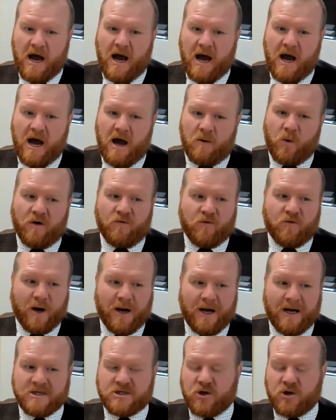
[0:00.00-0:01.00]
we're
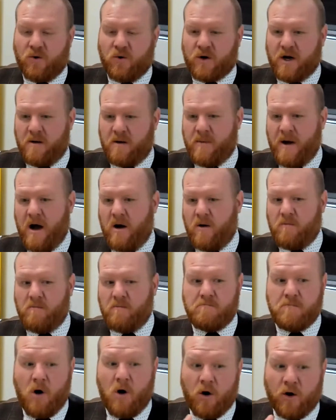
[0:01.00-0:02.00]
really talking about
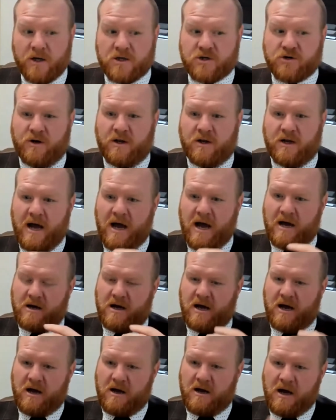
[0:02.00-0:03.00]
monitoring that
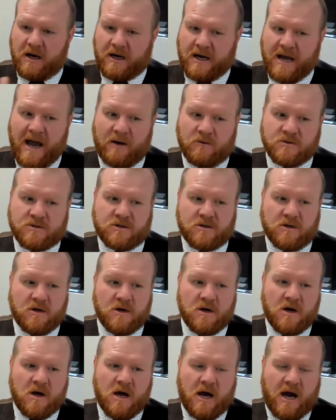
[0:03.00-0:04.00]
account
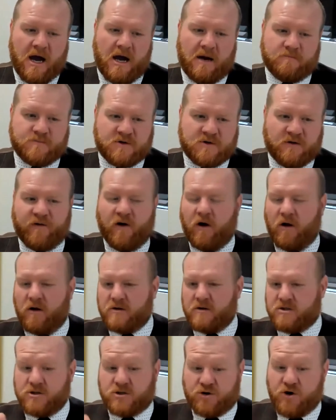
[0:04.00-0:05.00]

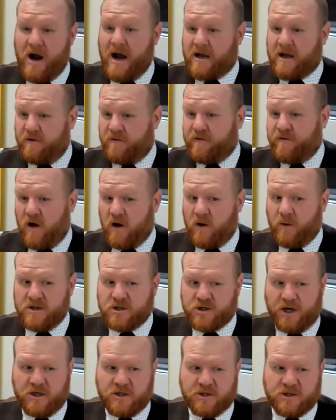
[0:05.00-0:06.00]
to track the following
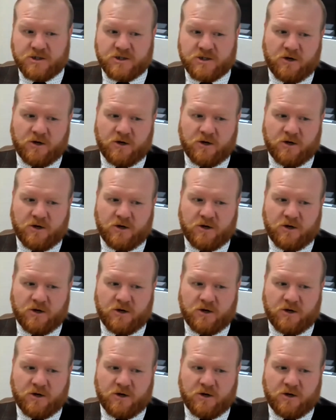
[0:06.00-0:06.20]
changes.